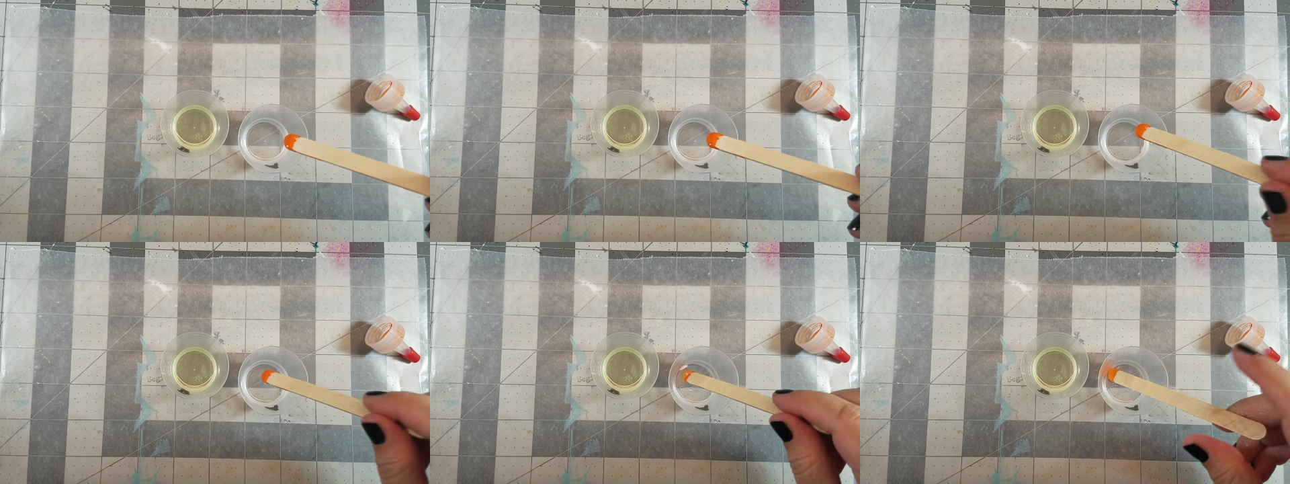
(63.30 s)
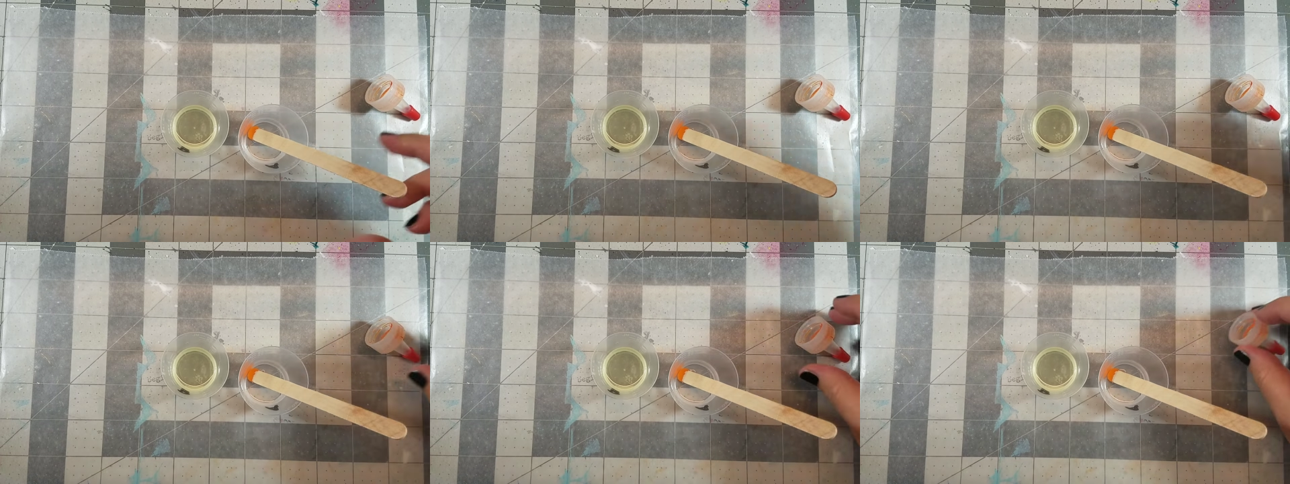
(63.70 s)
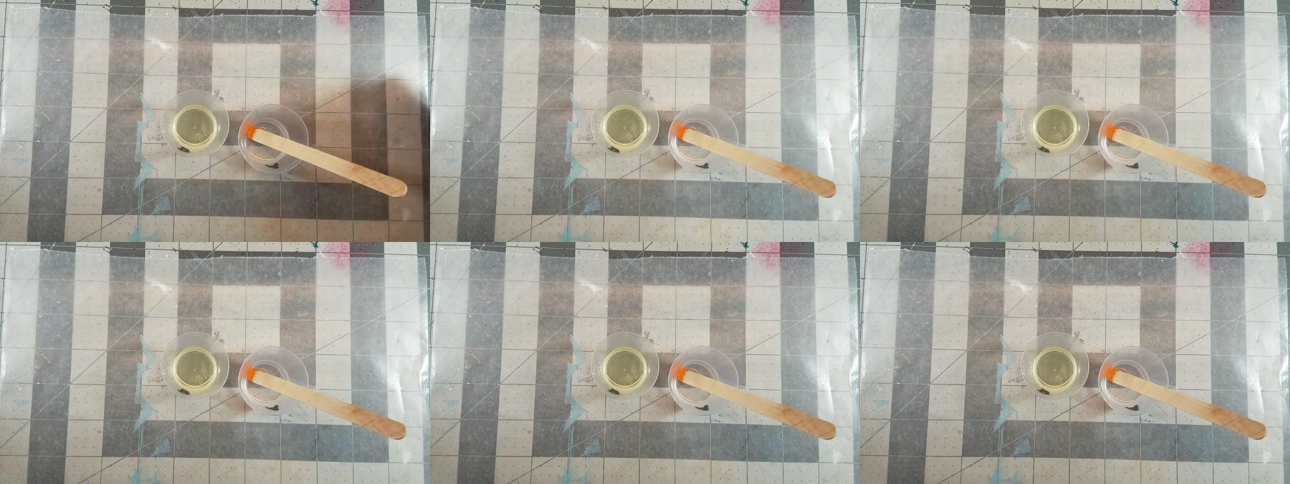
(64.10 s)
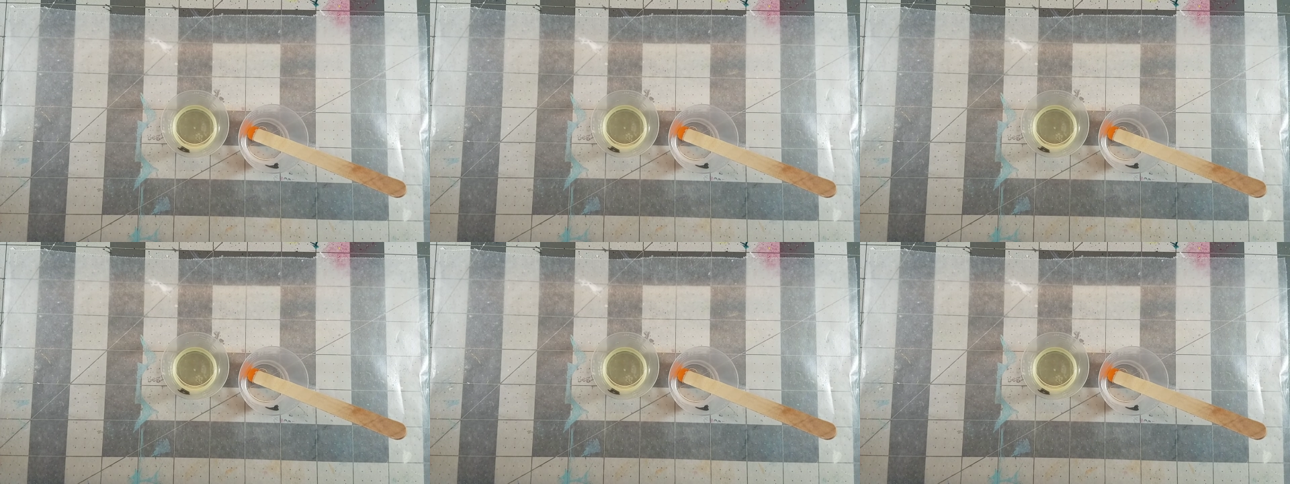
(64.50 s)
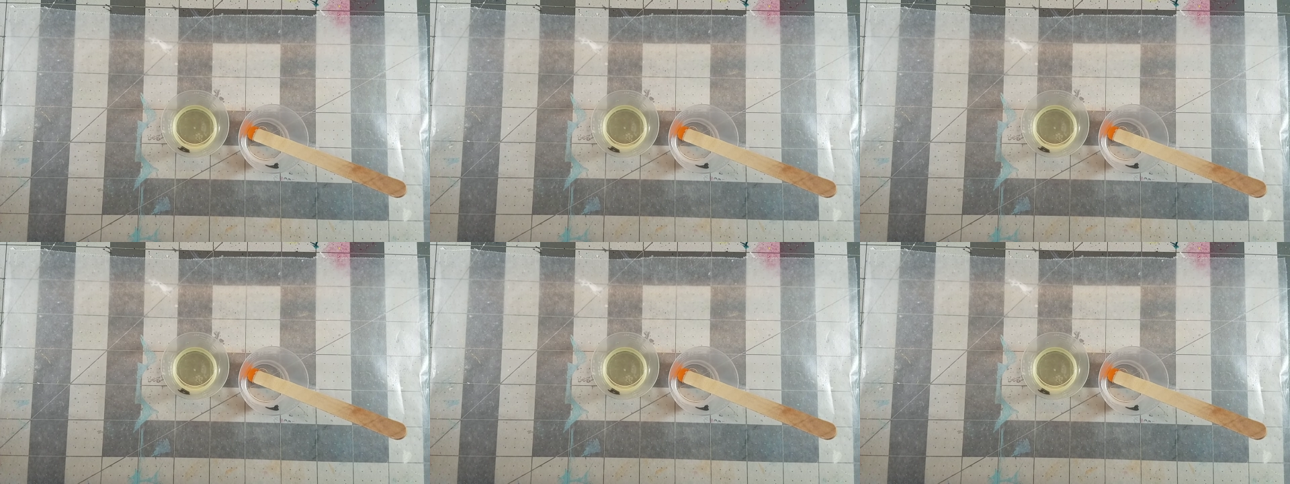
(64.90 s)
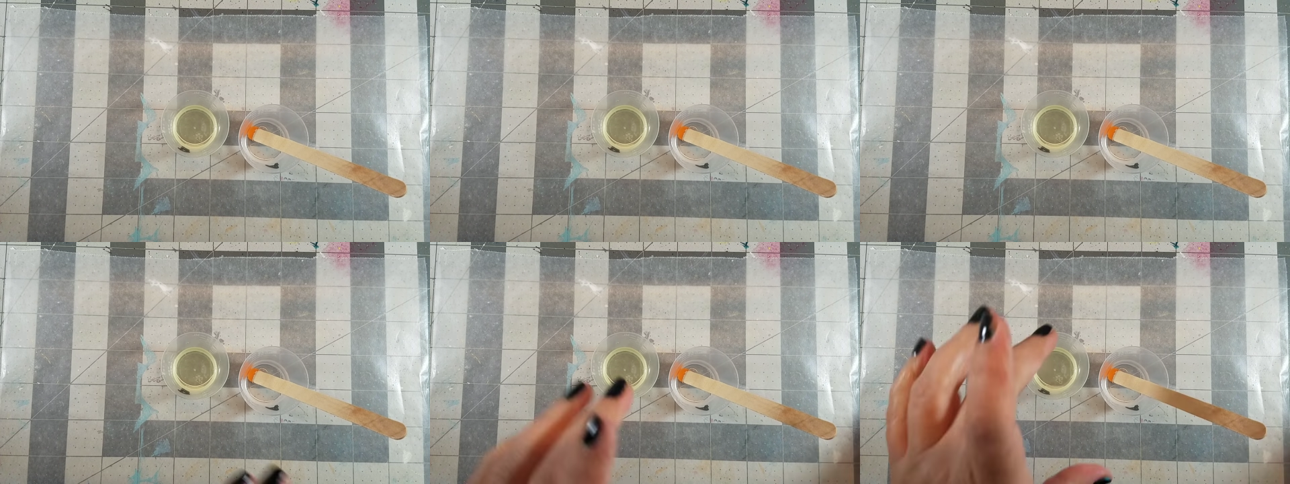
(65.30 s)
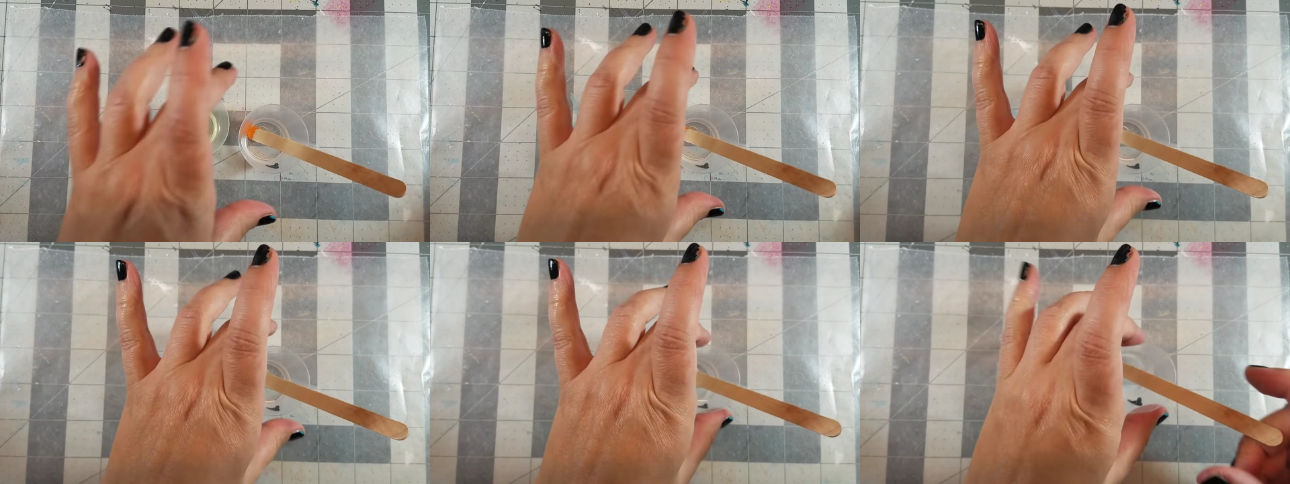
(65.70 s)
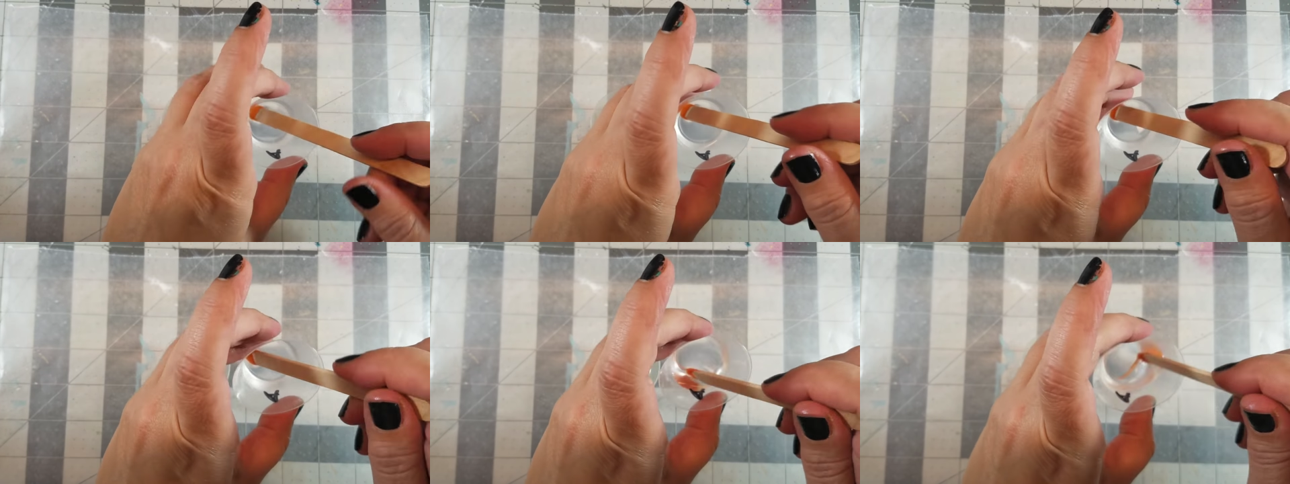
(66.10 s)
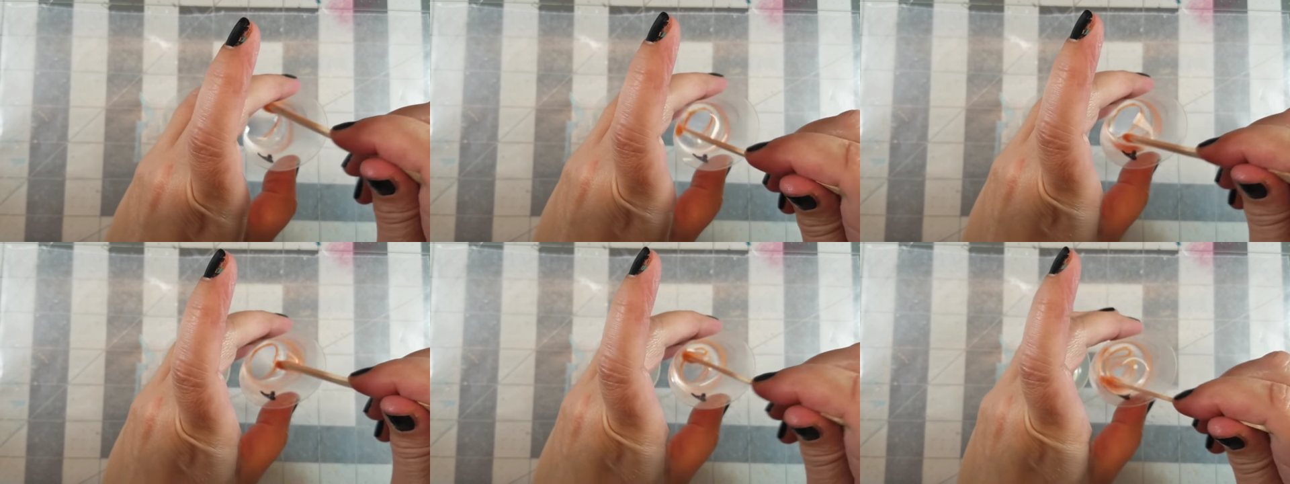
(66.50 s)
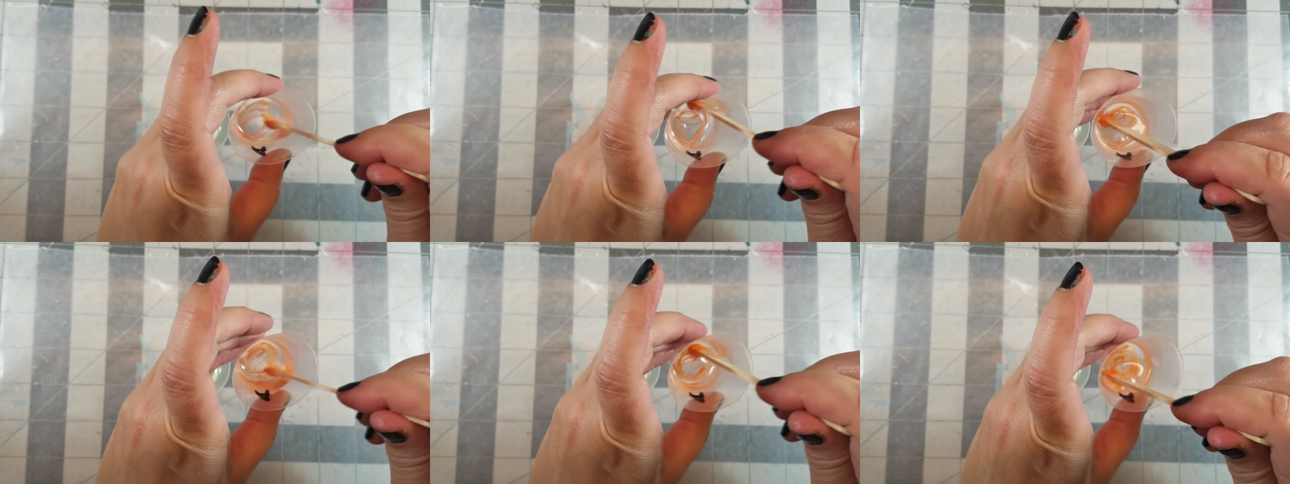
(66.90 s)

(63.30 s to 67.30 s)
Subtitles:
No face is visible, so there are no lips to read.